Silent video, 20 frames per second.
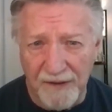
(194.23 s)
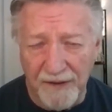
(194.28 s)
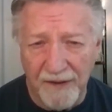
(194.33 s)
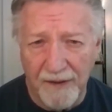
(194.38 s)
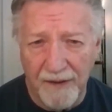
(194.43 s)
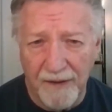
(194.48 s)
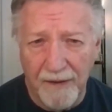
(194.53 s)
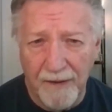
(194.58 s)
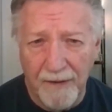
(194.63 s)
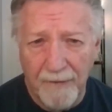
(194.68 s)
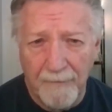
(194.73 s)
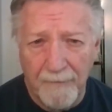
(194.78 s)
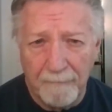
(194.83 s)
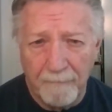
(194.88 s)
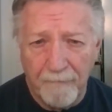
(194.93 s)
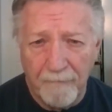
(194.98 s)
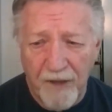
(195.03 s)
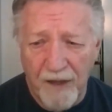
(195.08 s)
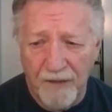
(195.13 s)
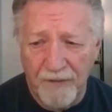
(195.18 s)
Uh, that was
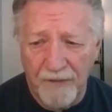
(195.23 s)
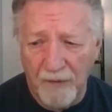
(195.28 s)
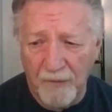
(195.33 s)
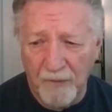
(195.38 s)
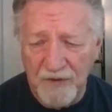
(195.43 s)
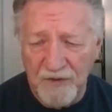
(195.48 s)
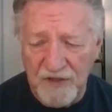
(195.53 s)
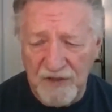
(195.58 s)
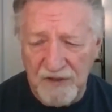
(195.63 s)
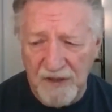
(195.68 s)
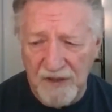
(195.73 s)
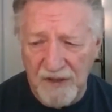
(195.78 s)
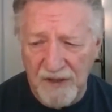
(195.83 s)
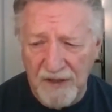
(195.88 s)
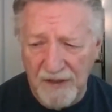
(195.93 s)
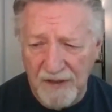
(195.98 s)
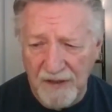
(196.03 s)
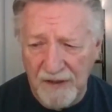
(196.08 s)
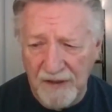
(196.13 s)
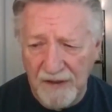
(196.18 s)
uh,
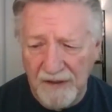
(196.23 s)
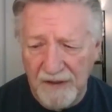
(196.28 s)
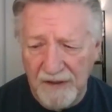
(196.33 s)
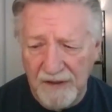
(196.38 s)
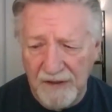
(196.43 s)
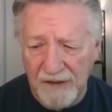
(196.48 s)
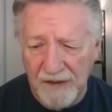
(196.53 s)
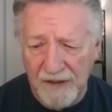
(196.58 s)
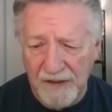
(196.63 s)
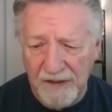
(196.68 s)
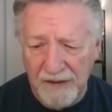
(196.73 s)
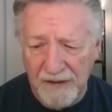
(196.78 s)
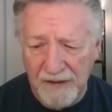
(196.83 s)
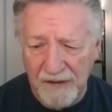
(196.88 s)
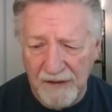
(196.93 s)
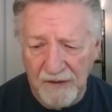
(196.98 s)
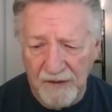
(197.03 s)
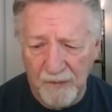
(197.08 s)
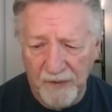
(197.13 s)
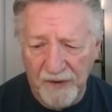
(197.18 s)
uh, her, we
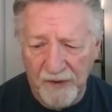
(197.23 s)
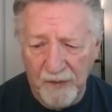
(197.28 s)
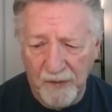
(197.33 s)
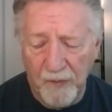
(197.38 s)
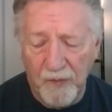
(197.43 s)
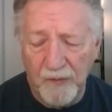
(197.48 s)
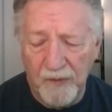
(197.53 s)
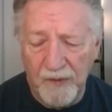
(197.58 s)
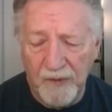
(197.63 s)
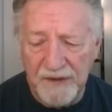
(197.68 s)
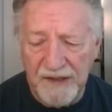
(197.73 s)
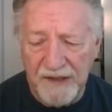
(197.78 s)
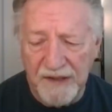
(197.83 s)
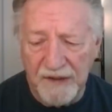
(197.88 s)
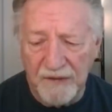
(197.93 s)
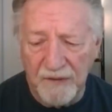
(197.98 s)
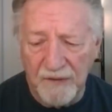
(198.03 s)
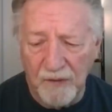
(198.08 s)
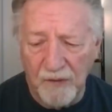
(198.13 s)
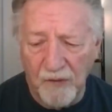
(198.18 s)
we did it
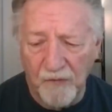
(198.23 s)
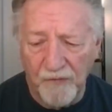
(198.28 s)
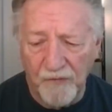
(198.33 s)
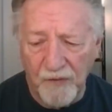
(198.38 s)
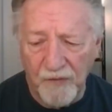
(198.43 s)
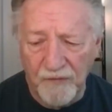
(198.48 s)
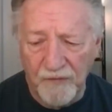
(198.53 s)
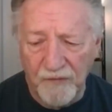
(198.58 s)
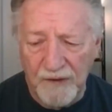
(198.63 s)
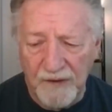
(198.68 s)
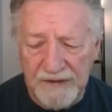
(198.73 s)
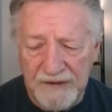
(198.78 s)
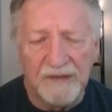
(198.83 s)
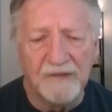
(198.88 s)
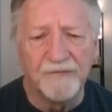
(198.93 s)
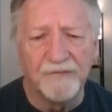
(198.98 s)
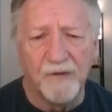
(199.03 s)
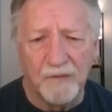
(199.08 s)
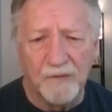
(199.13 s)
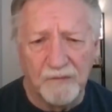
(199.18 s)
over telephone
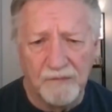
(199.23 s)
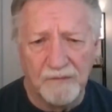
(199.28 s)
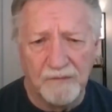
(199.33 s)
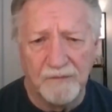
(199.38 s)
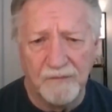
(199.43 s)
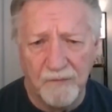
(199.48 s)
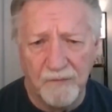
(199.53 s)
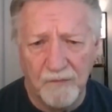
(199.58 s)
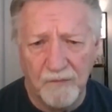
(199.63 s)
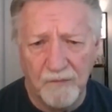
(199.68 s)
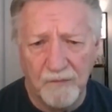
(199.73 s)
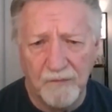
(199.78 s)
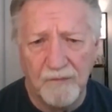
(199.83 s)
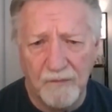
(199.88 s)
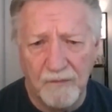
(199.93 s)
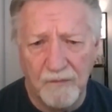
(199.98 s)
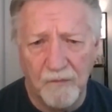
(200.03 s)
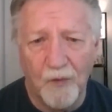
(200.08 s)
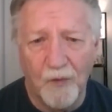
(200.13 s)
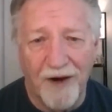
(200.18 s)
wires
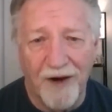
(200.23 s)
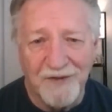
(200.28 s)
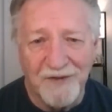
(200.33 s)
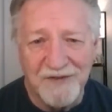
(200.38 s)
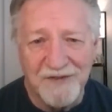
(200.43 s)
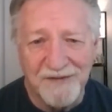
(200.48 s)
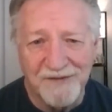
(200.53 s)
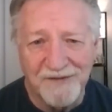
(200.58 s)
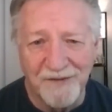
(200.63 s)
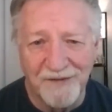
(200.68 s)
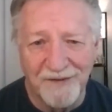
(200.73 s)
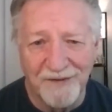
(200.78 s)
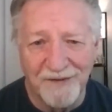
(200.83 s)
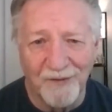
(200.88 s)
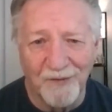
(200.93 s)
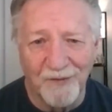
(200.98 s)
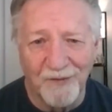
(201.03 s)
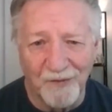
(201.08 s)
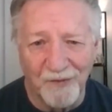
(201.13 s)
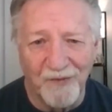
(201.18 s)
to the local radio
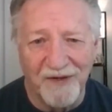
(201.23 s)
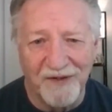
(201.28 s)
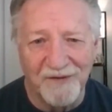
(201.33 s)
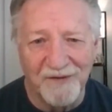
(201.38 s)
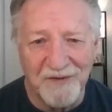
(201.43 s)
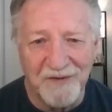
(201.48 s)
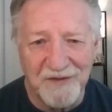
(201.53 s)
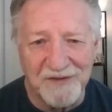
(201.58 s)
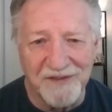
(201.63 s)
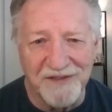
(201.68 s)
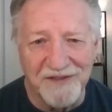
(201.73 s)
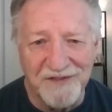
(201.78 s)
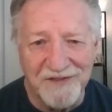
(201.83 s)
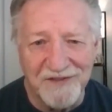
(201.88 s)
station. You know, oh,